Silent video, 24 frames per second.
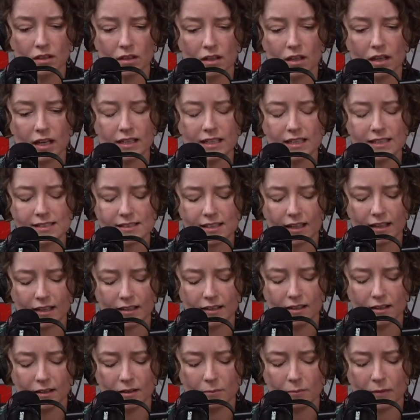And he
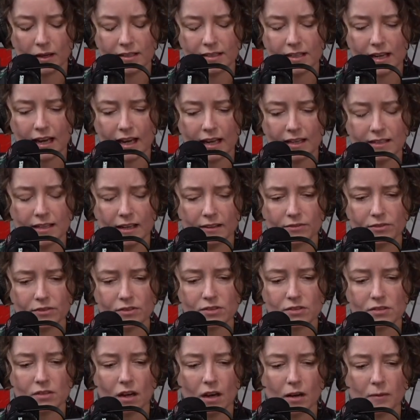said, my dad never
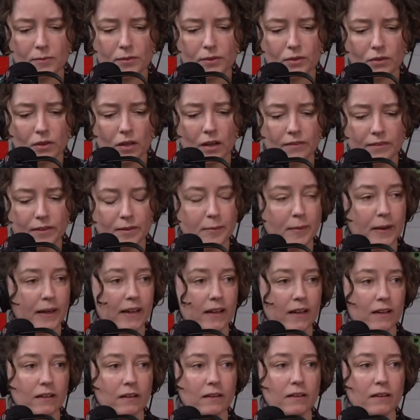stopped loving me.